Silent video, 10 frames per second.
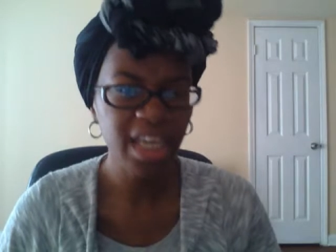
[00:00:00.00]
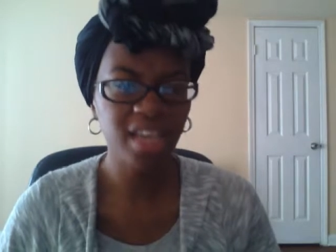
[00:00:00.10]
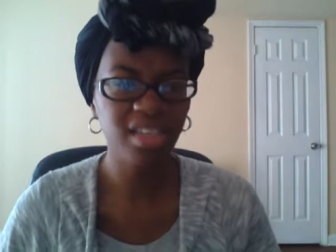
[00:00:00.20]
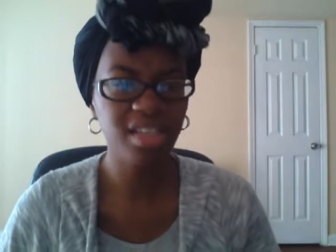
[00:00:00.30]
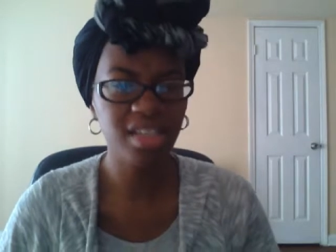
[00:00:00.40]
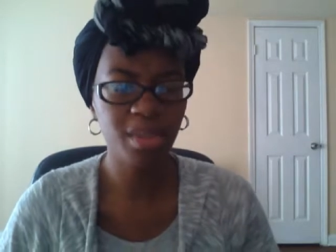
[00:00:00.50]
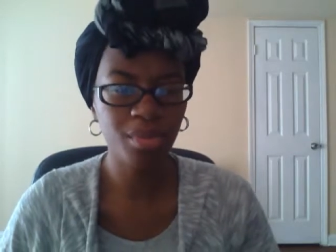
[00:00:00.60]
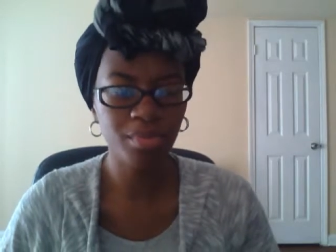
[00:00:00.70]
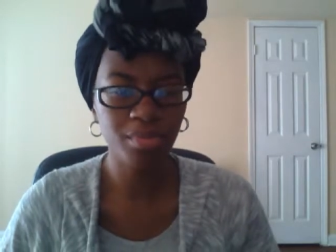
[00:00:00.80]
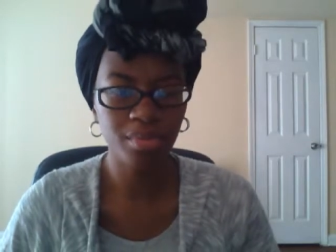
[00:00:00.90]
And yes, I'm
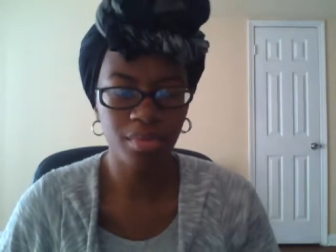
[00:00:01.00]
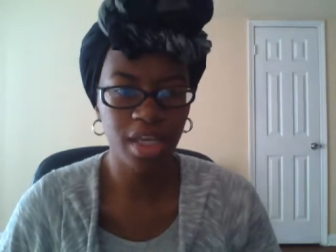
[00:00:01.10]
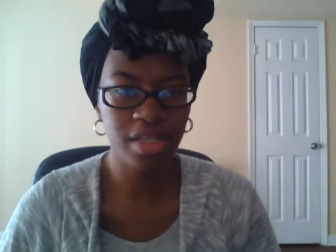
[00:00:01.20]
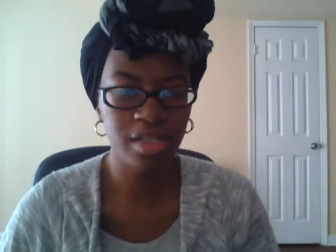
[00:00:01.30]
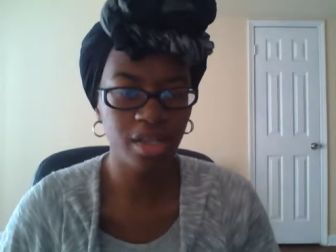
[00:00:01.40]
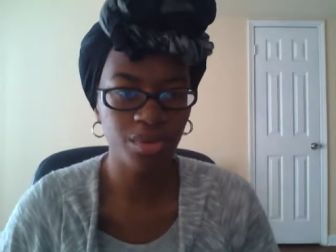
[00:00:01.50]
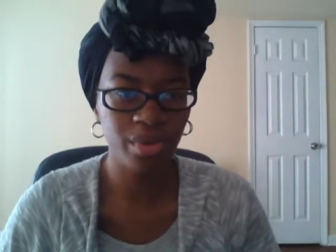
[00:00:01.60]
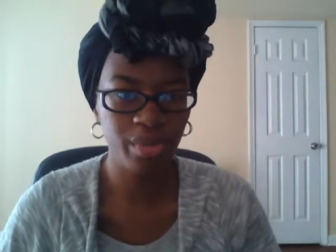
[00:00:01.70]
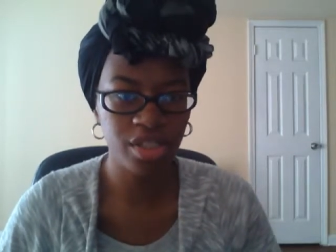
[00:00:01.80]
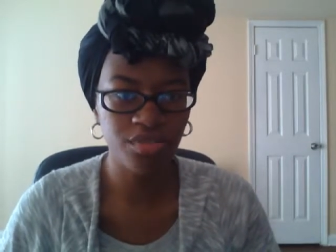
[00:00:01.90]
a nice looking
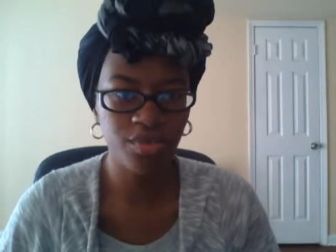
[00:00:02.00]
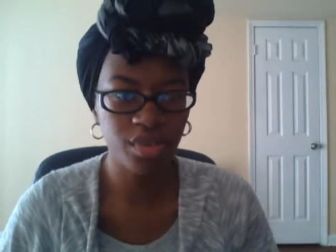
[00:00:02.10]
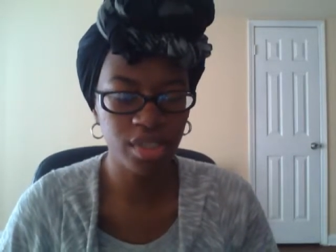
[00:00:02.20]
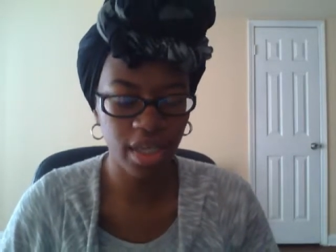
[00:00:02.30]
woman, so of course